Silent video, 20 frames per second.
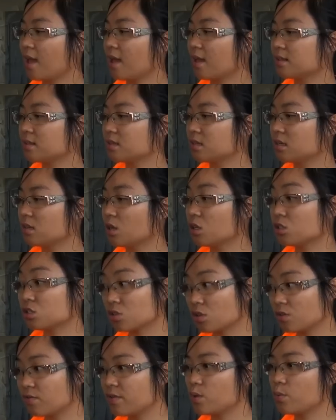And
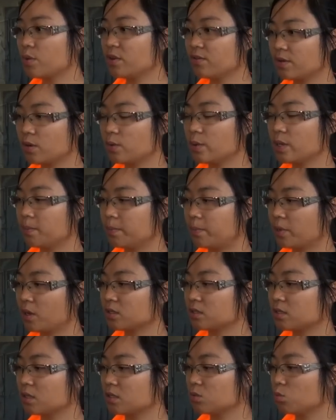also very
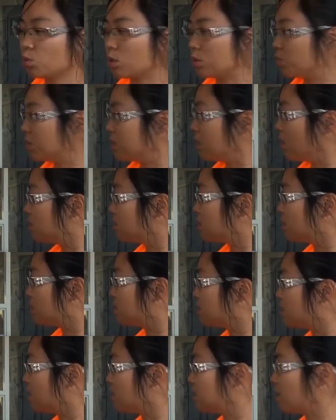important, what we do is that
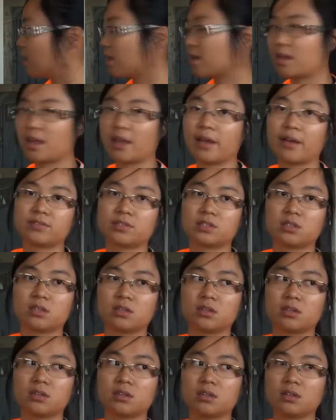they take care of
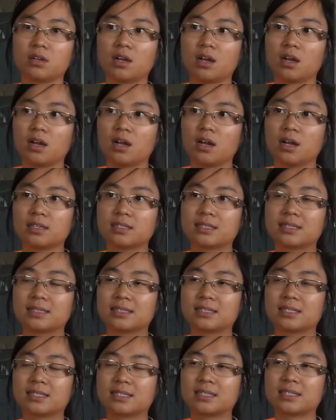the
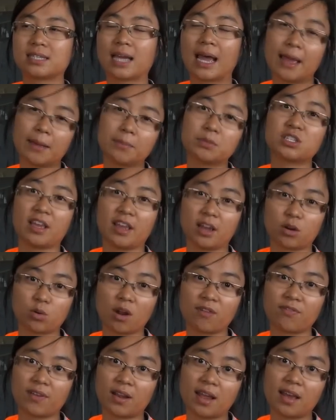time the
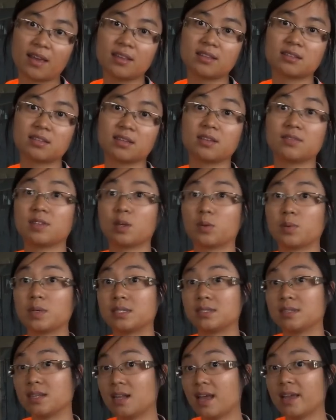aircraft alights, if there
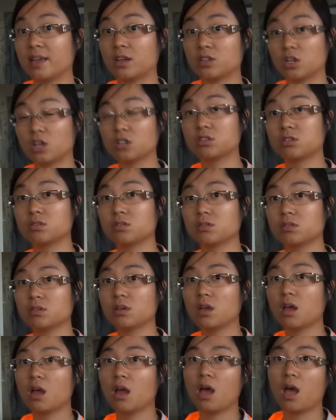is delay or not.
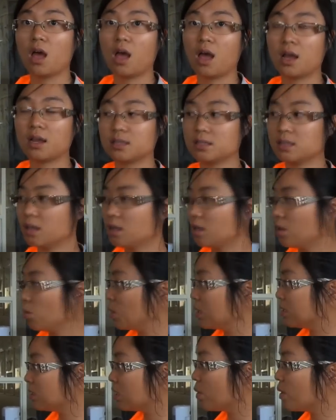And
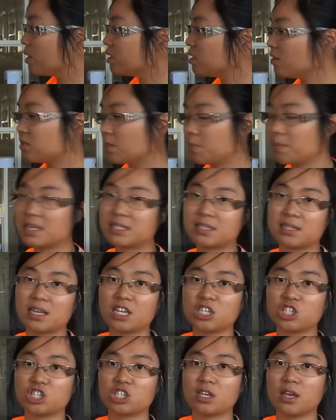when they receive the
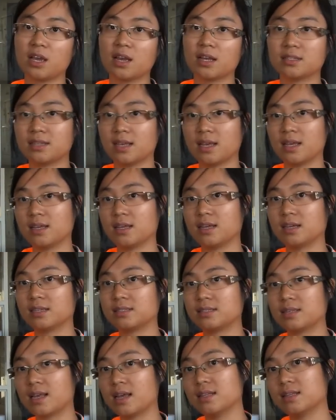message, they
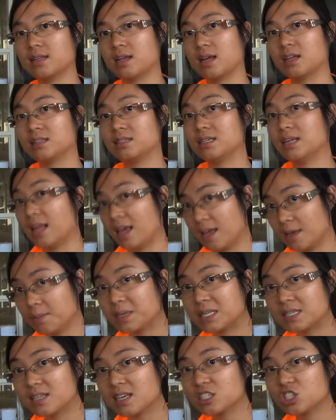send a delay
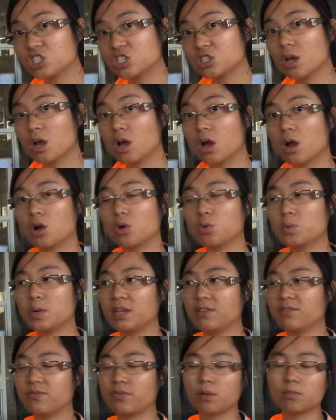message who will
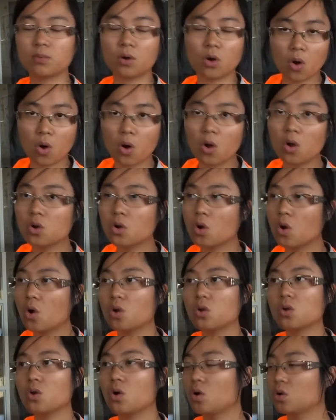inform
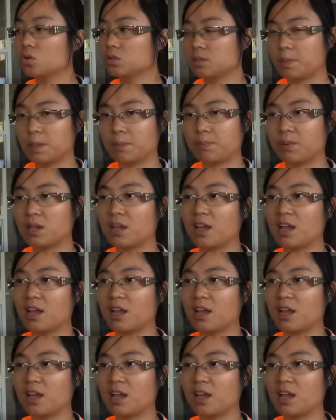all the people.